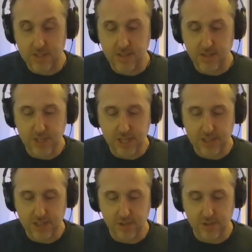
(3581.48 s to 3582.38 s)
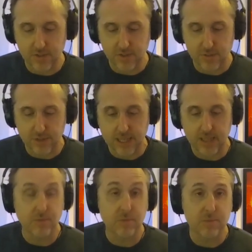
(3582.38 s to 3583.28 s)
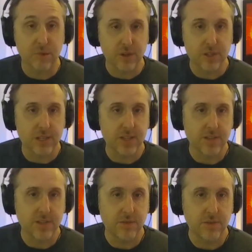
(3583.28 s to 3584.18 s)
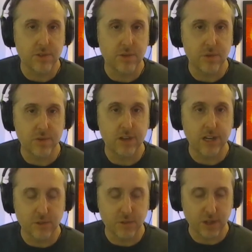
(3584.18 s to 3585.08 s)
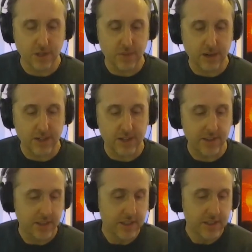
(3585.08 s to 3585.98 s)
this subject, the filmmaking process, which is what we're really talking about here.